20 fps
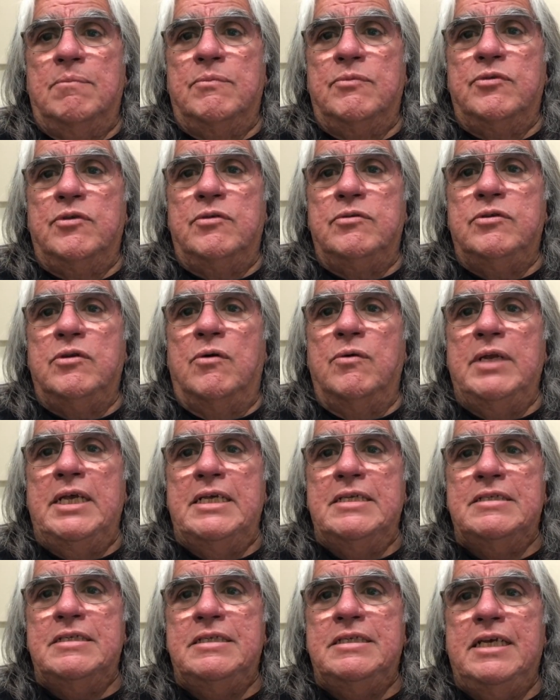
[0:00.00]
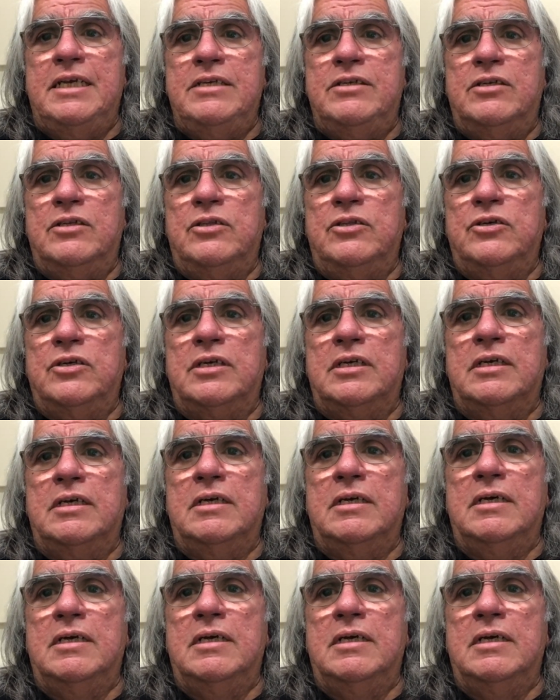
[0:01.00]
So don't hesitate to look,